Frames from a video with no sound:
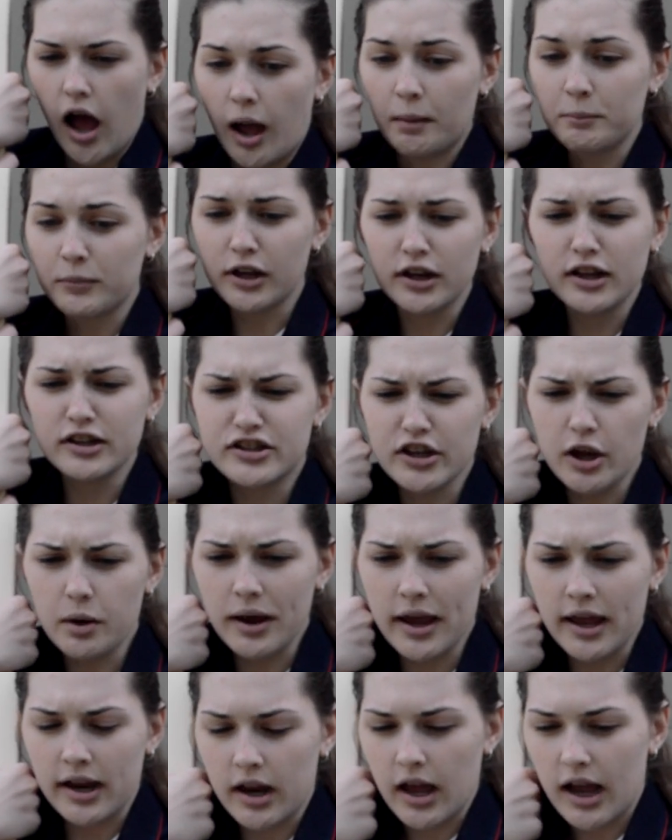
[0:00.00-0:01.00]
I'm gonna do
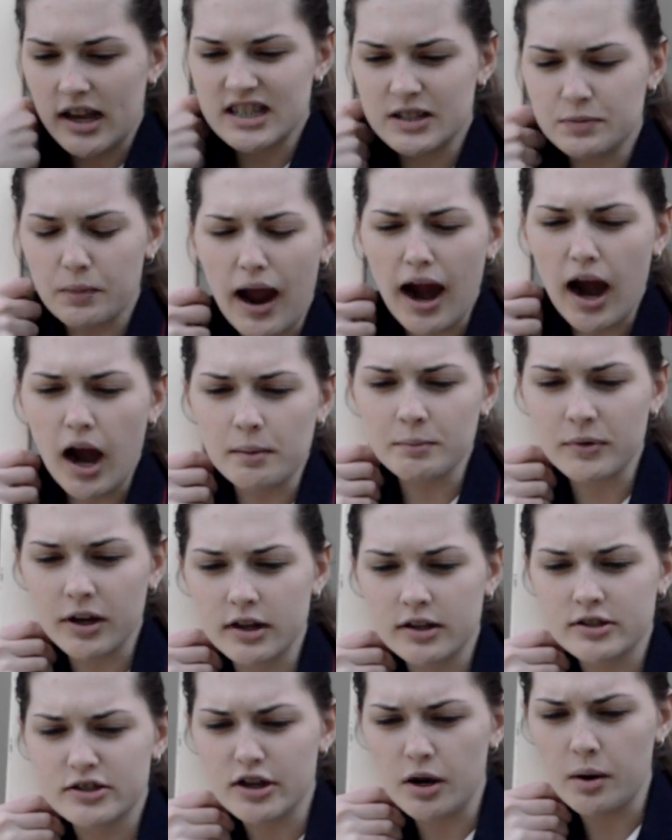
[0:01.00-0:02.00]
it. I swear I'm
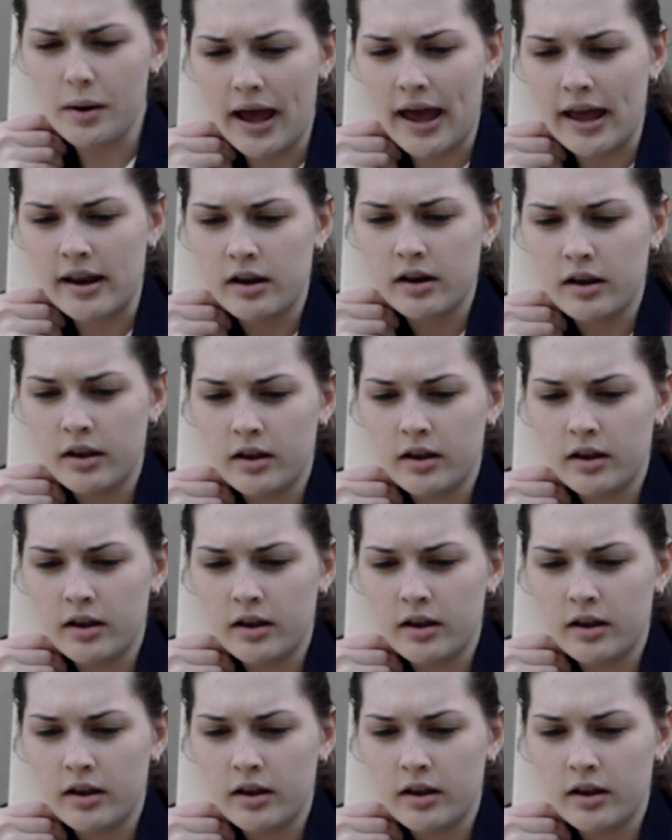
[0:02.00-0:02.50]
gonna do it.